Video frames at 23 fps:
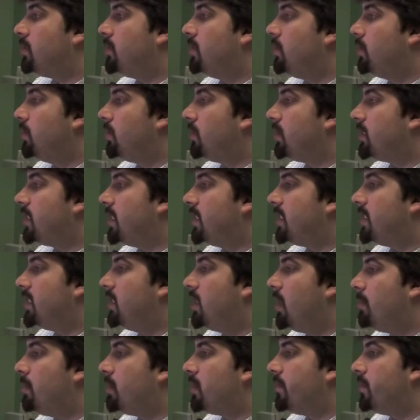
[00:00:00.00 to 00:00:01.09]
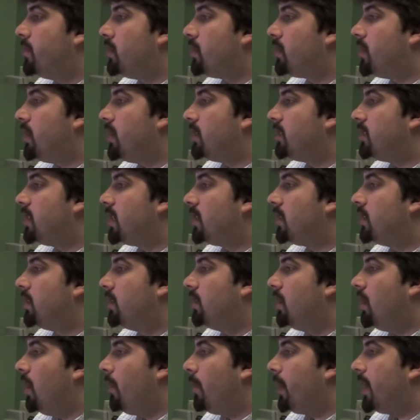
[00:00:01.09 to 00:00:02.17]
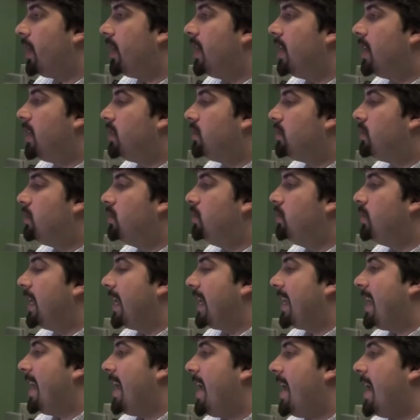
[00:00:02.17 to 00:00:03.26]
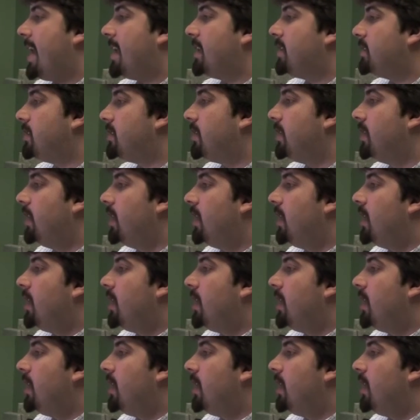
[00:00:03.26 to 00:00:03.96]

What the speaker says: Tools is the number of URLs that are going to get cached.